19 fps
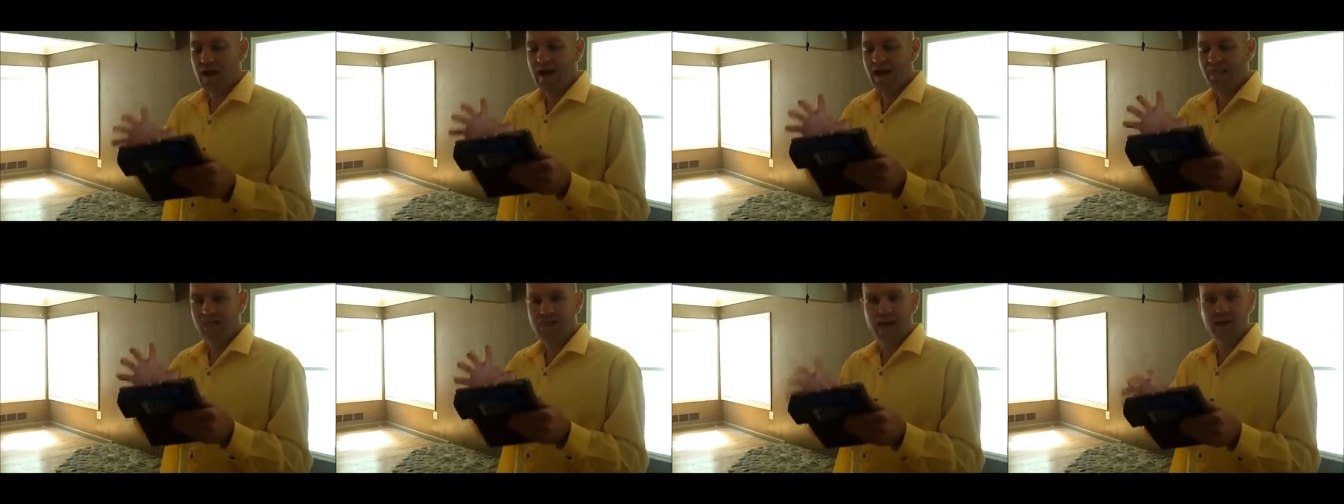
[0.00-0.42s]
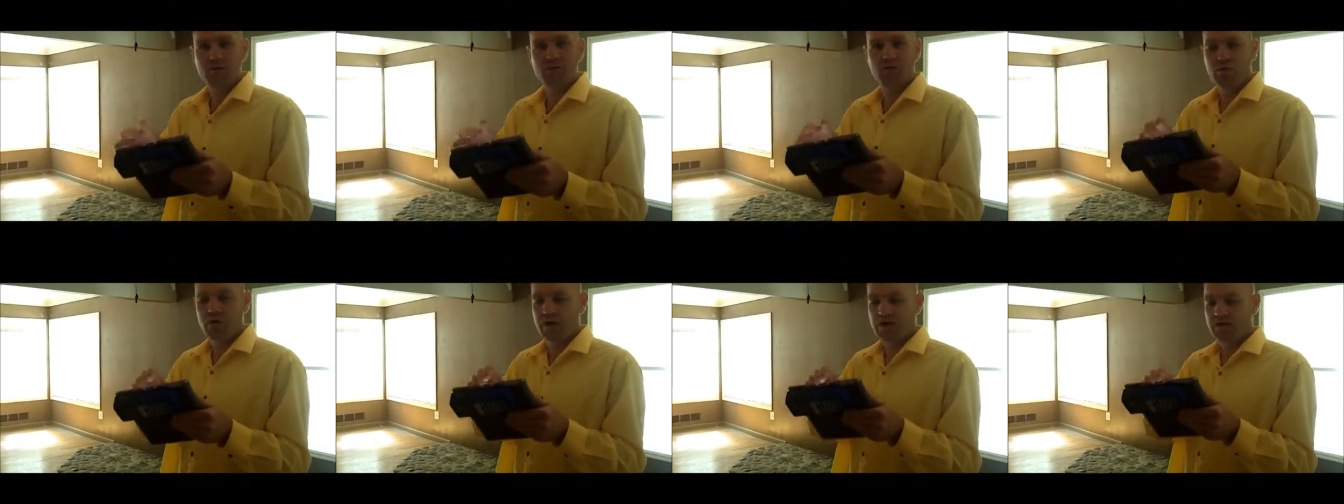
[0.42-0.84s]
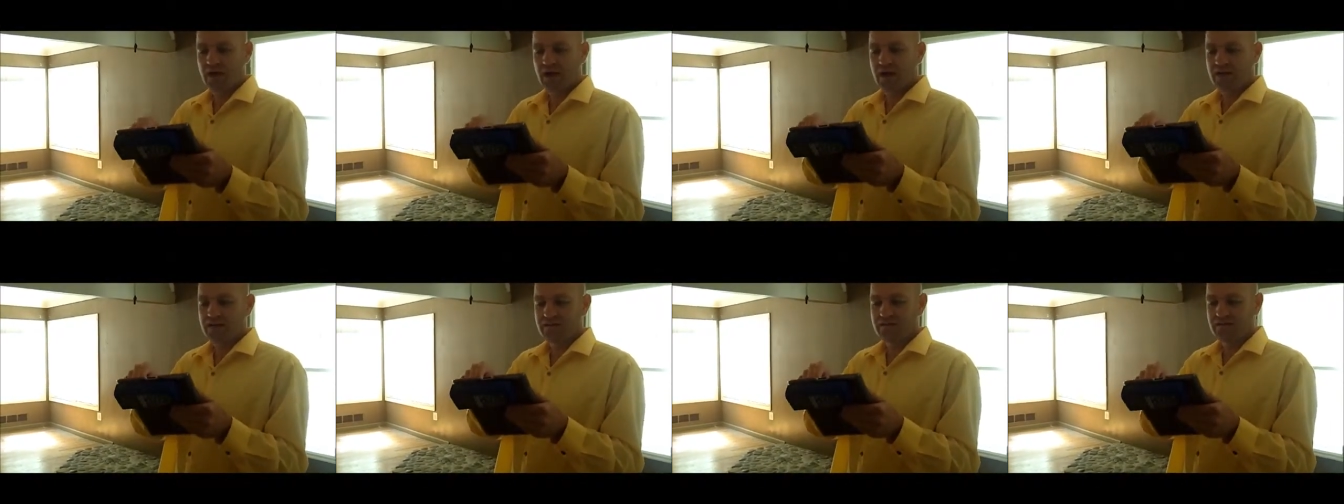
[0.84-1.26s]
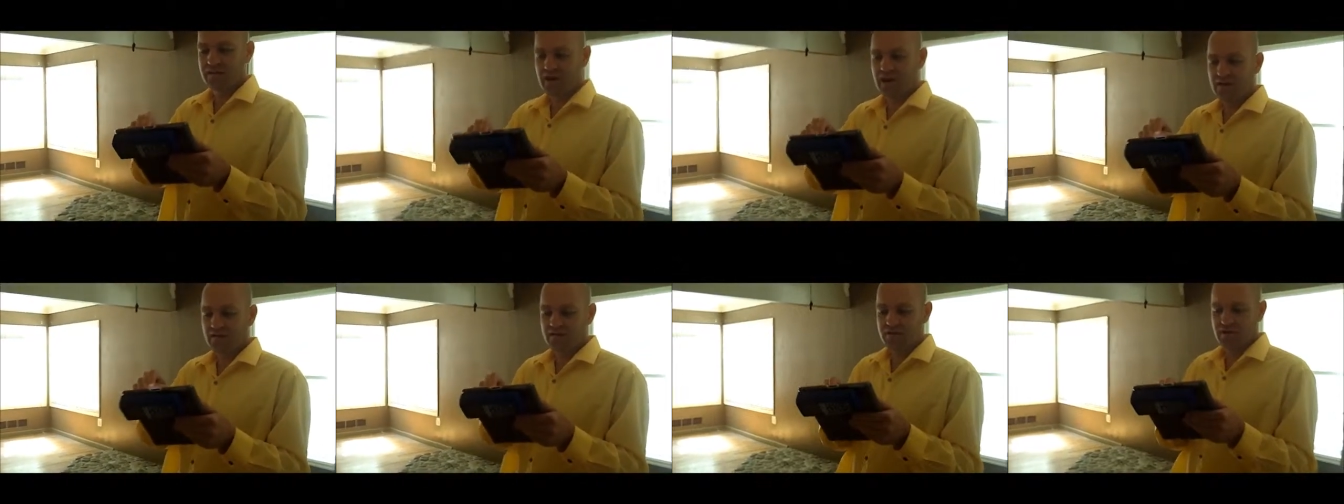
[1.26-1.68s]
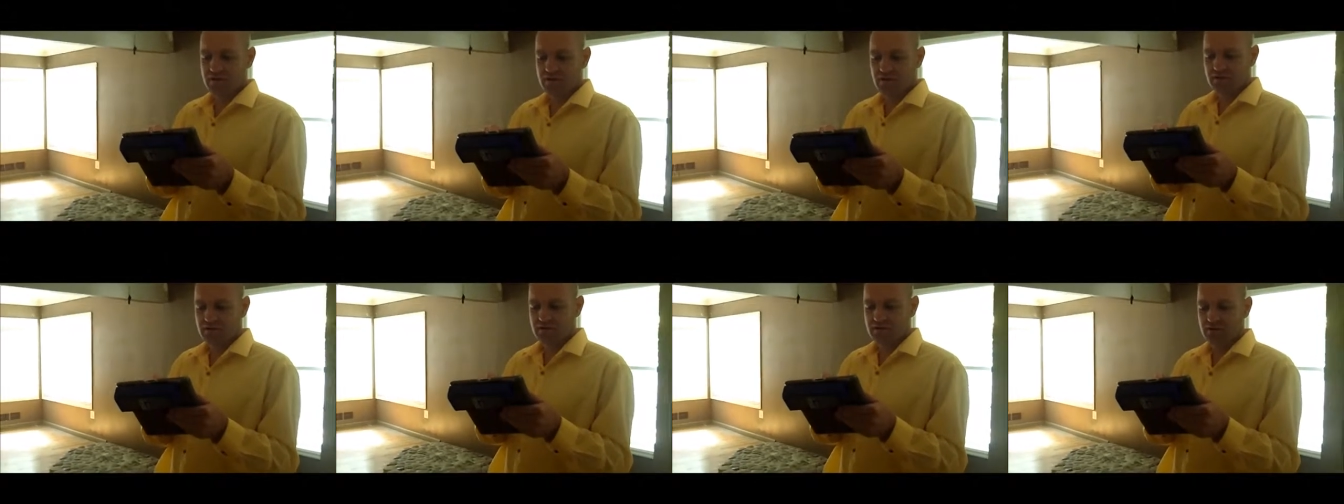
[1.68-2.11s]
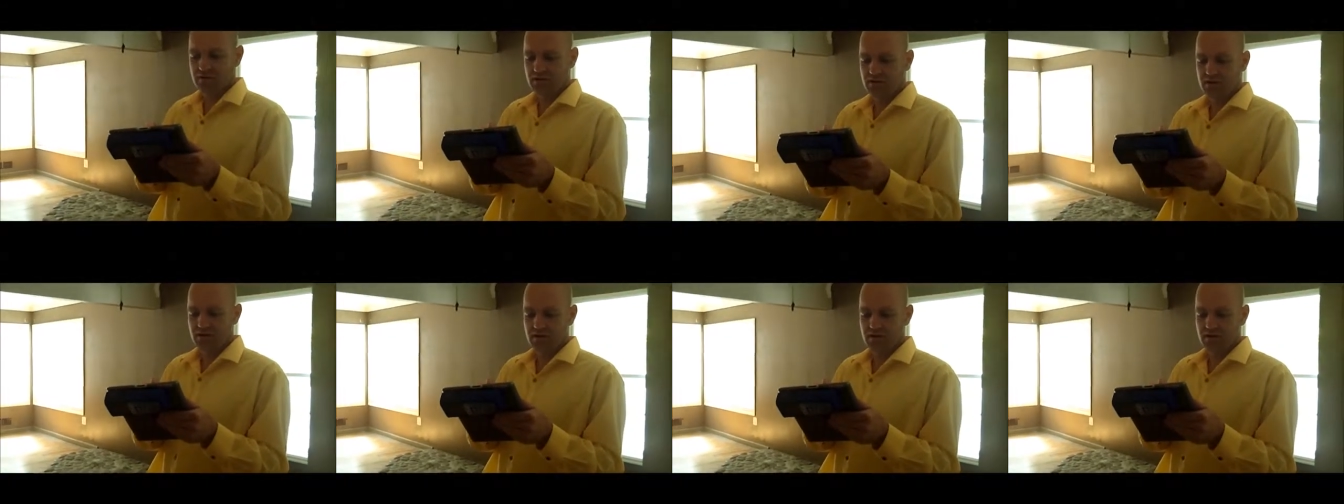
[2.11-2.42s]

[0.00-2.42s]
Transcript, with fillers: At that point I save this,